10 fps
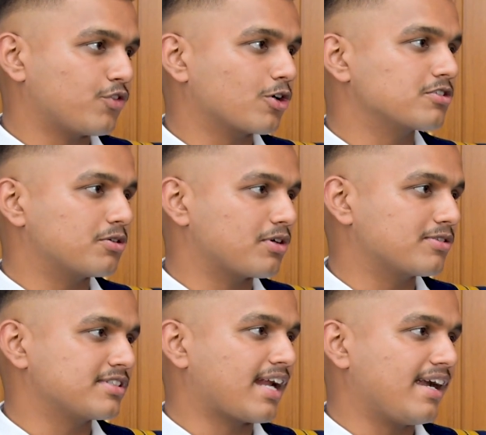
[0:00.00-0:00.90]
of August
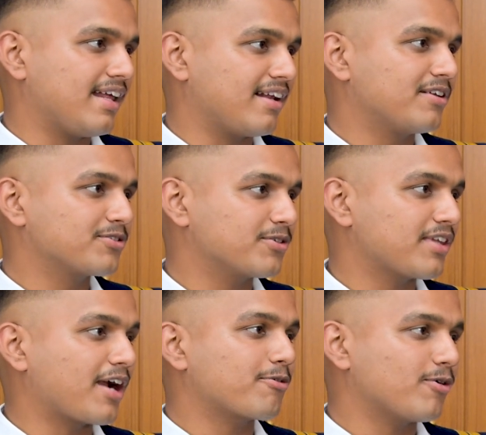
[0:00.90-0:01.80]
2019. So
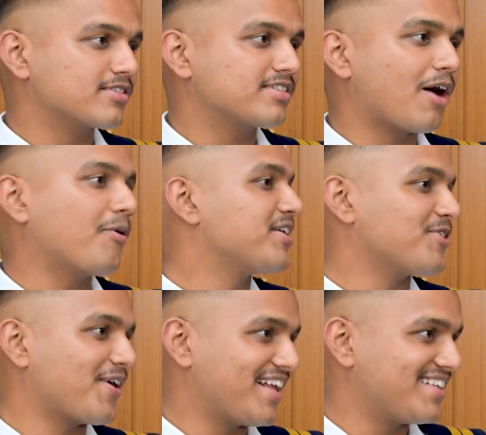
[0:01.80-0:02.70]
that was how I joined